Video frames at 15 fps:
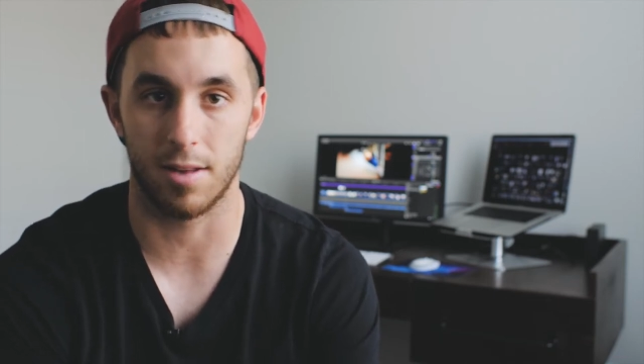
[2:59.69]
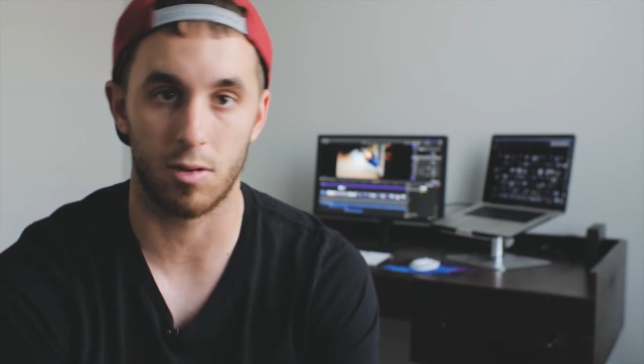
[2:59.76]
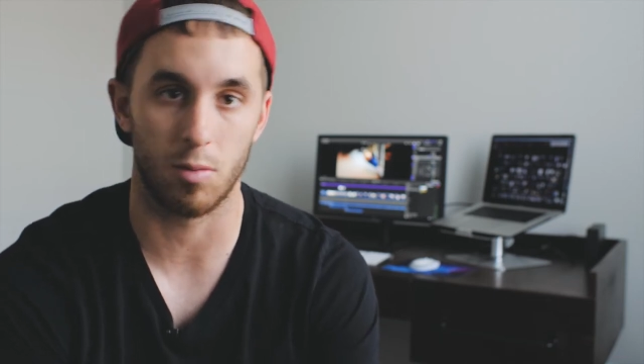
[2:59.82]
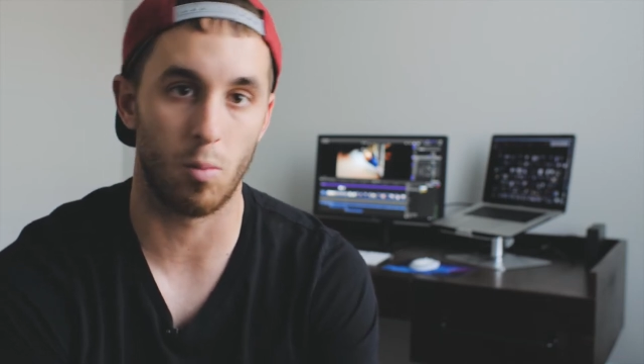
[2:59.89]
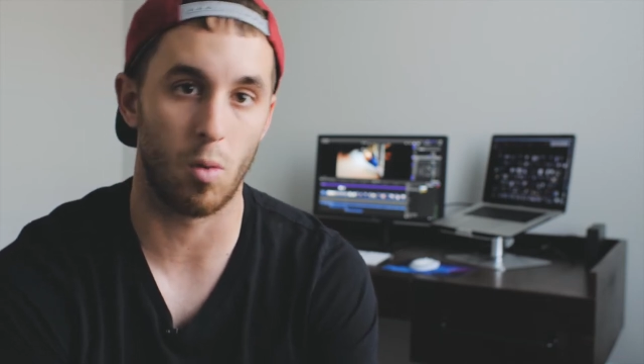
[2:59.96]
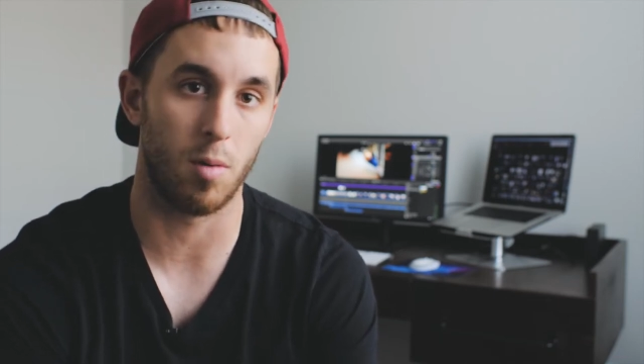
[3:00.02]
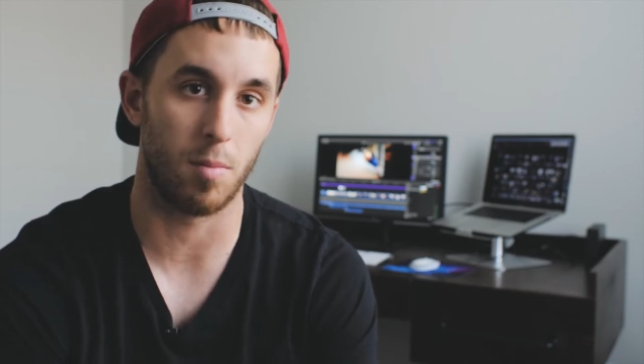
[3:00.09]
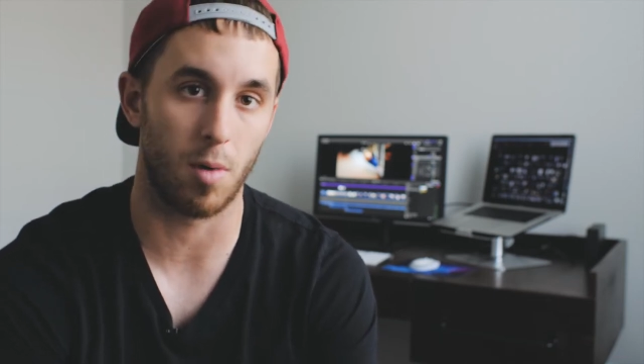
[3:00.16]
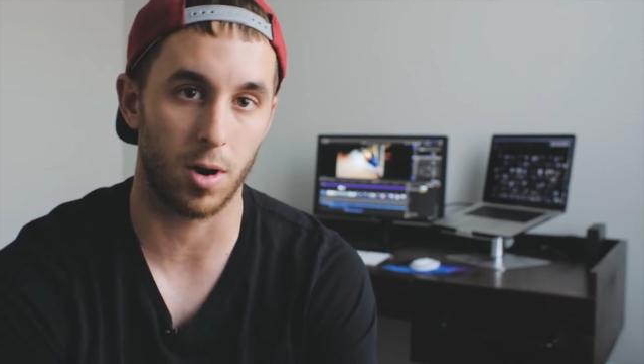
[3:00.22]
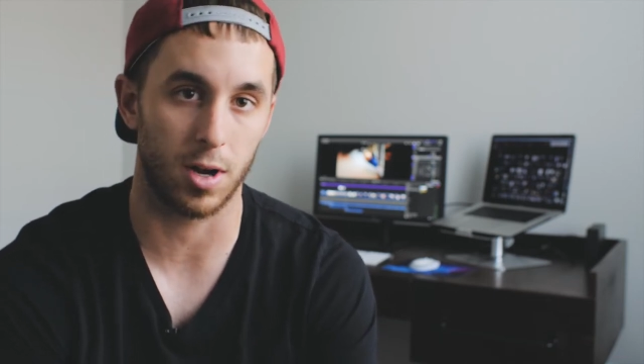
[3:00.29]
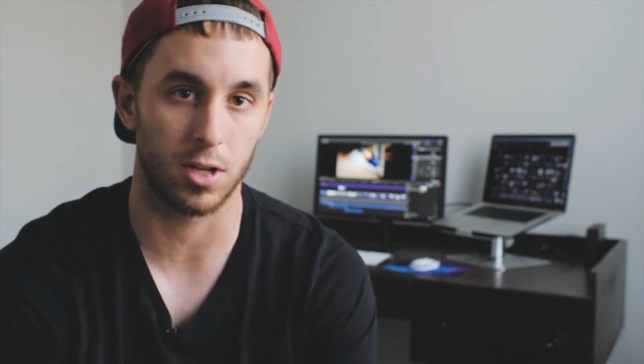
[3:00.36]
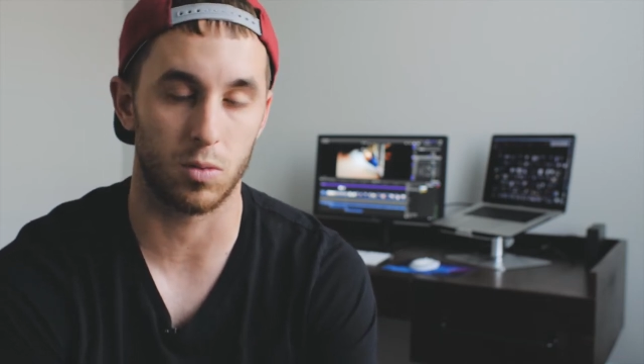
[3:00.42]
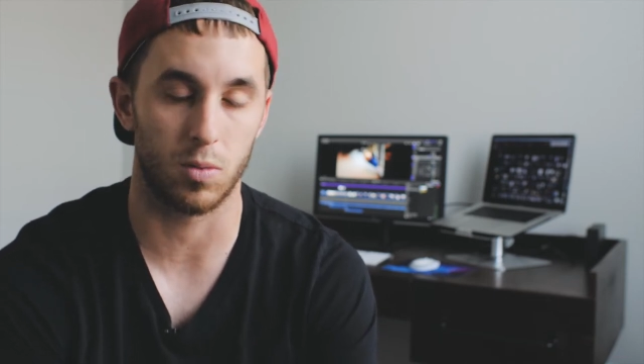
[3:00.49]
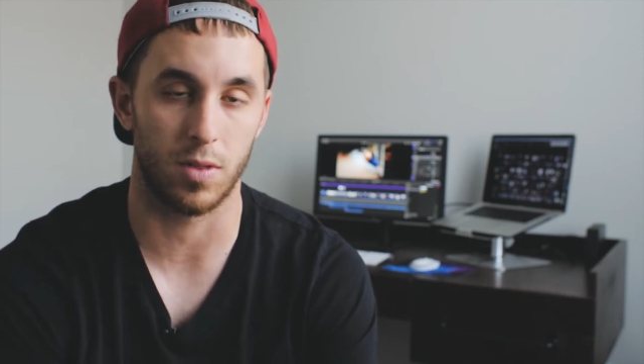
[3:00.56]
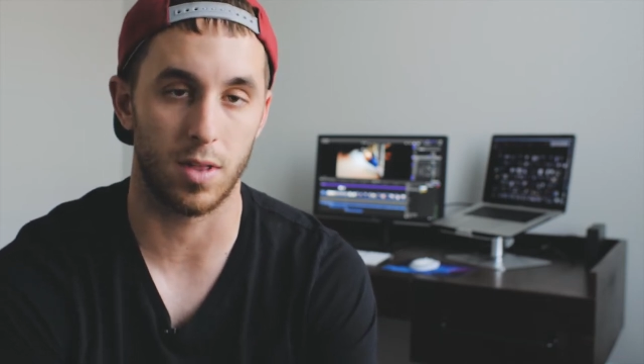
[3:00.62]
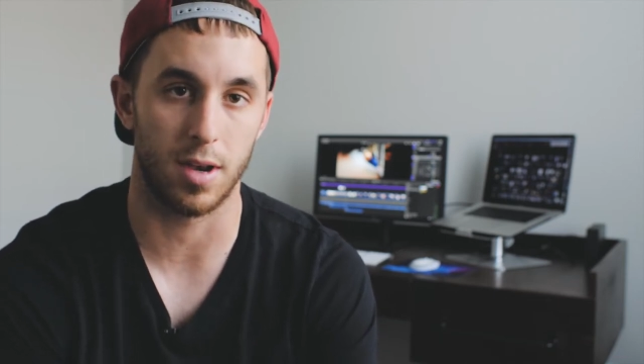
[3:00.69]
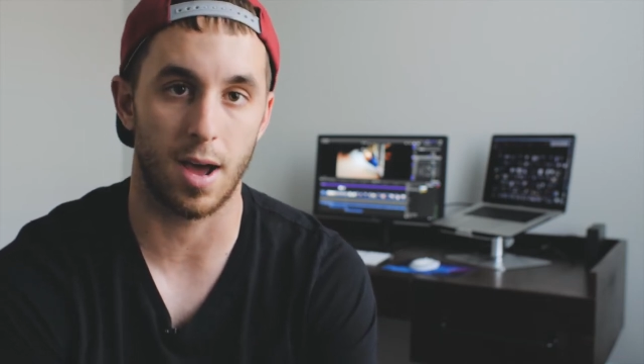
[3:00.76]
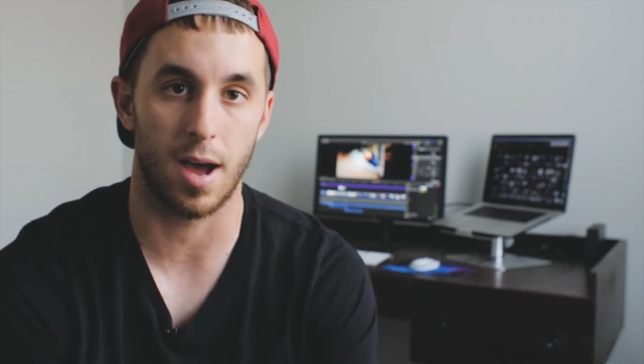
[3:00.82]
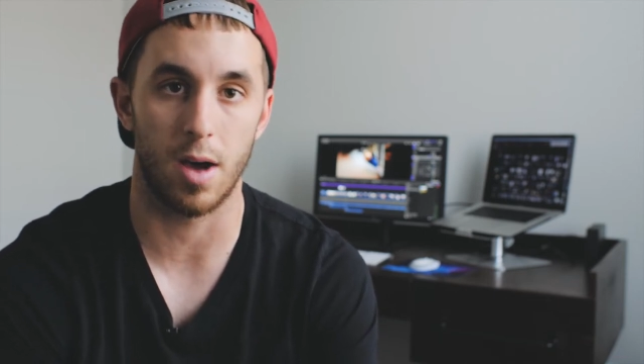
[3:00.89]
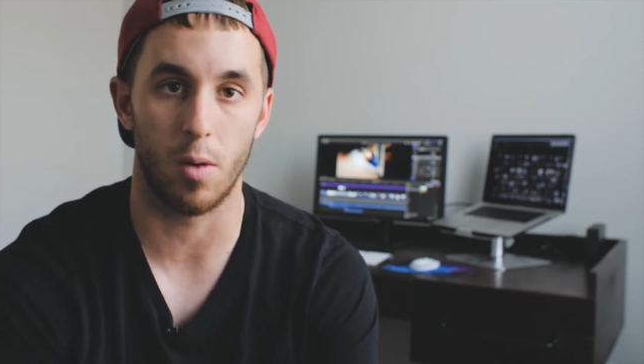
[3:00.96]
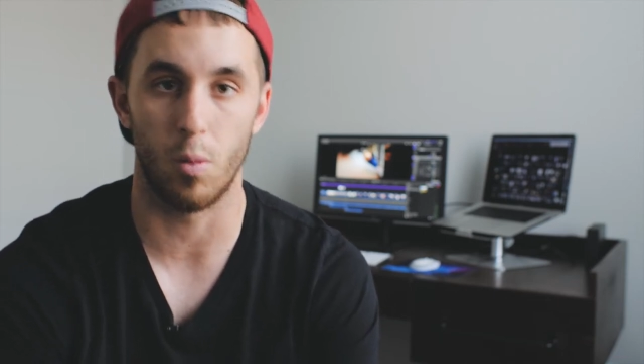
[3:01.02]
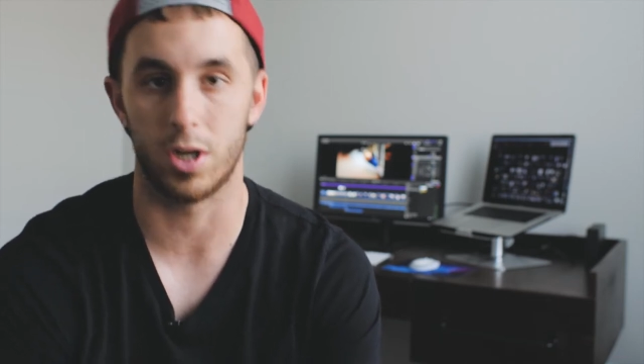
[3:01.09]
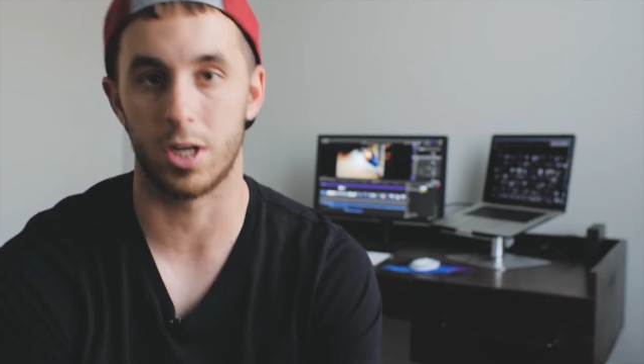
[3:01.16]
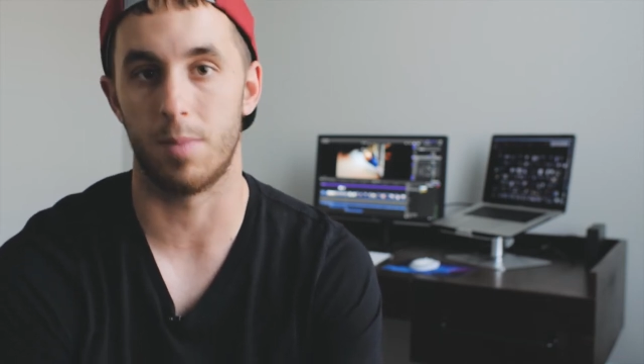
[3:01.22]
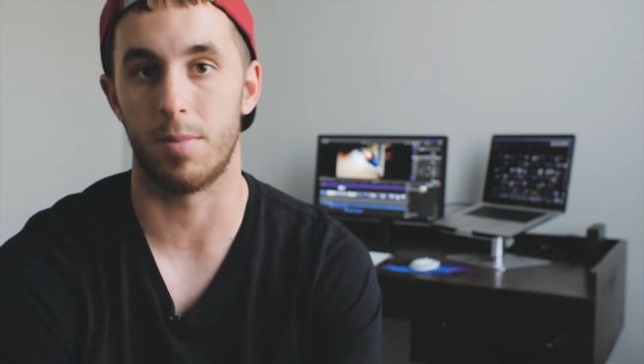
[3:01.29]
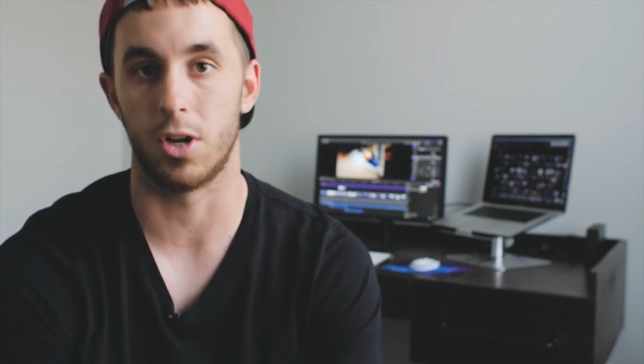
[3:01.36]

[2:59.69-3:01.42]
into more markets with the Knot, which I'm